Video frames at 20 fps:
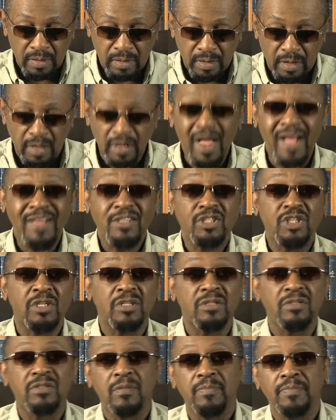
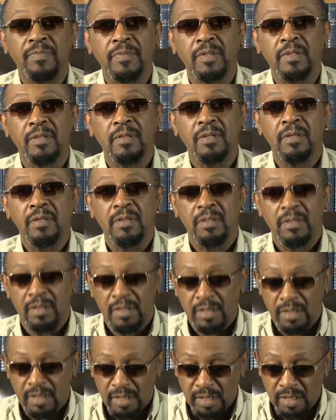Colossians
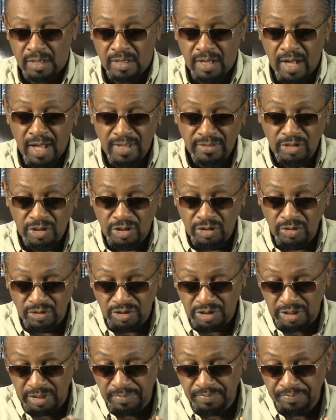in the
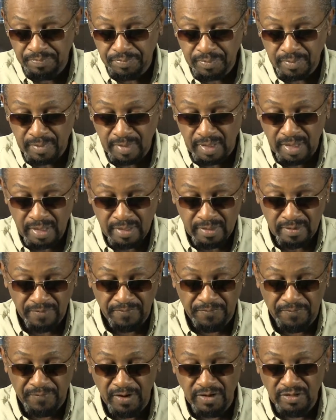Constitution, the
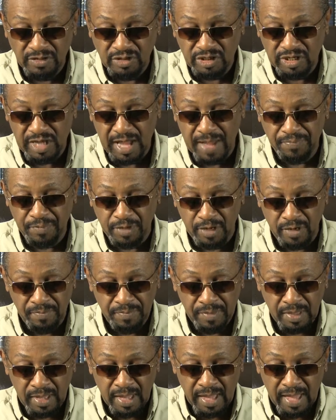first
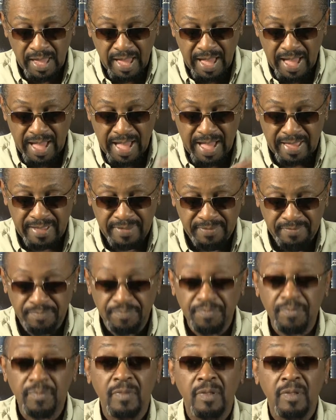chapter and